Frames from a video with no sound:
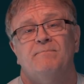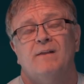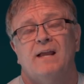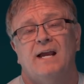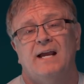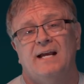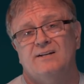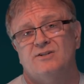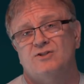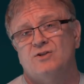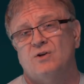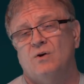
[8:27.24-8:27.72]

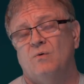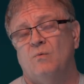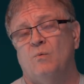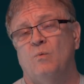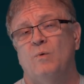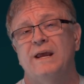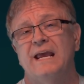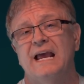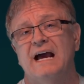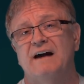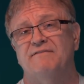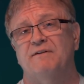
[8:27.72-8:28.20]
And so
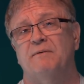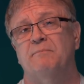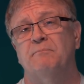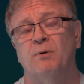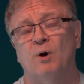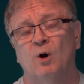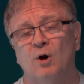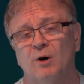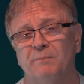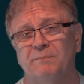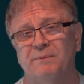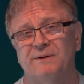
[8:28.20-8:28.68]
we have a
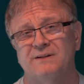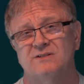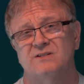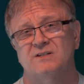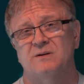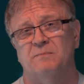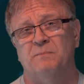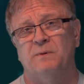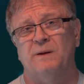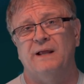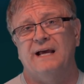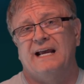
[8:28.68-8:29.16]
purpose
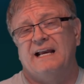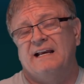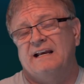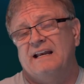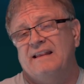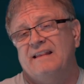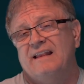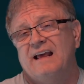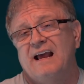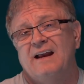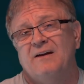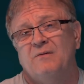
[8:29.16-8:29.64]
to play.
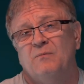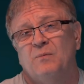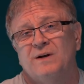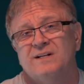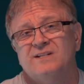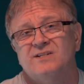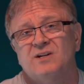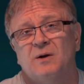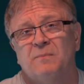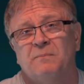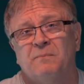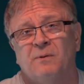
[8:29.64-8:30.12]
And
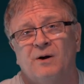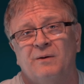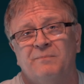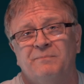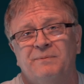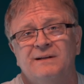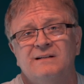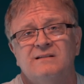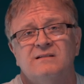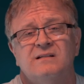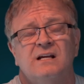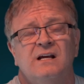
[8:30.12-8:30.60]
what's our
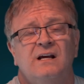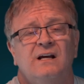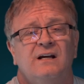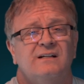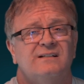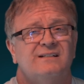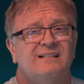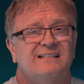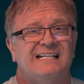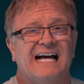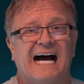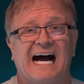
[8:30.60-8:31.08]
purpose?
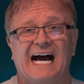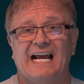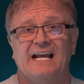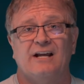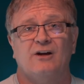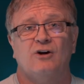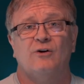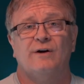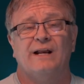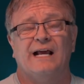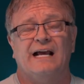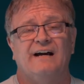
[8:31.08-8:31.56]
To die
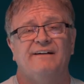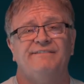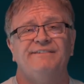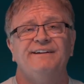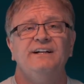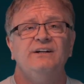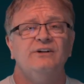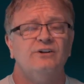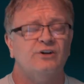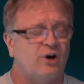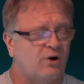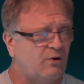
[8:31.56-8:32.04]
and go to
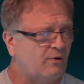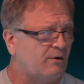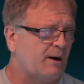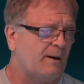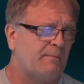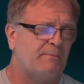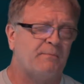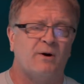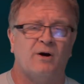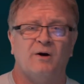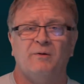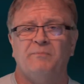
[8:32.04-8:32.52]
heaven? No,
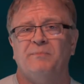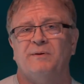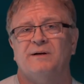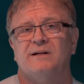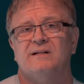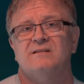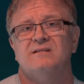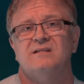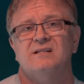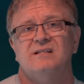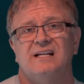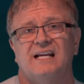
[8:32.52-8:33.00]
our
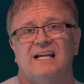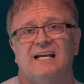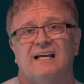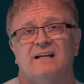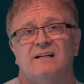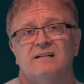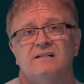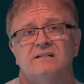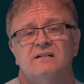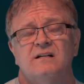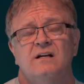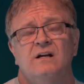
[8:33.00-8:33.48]
purpose
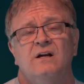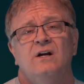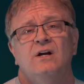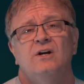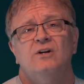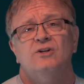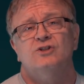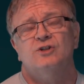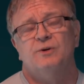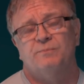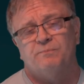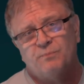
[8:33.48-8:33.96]
is
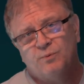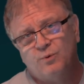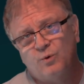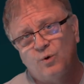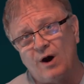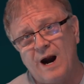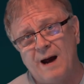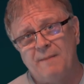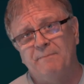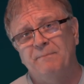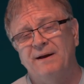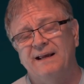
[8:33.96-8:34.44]
to
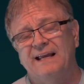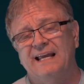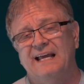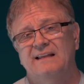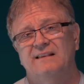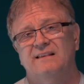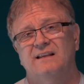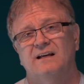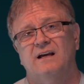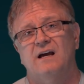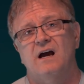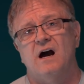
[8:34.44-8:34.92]

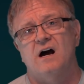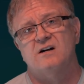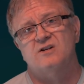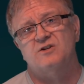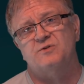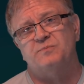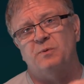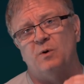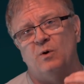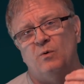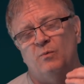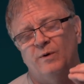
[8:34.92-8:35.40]
propagate the
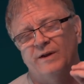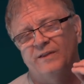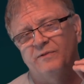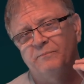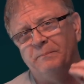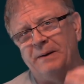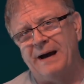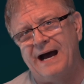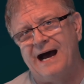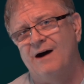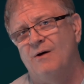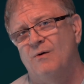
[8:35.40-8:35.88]
gospel
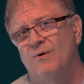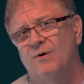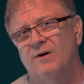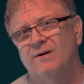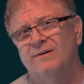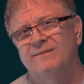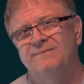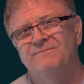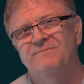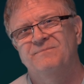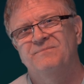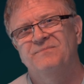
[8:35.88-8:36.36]
with
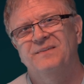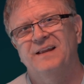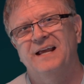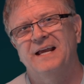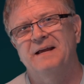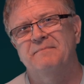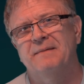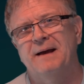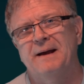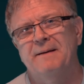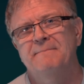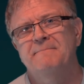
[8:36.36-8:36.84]
power.
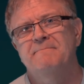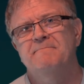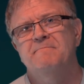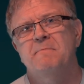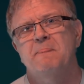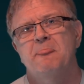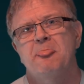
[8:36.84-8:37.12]
Amen.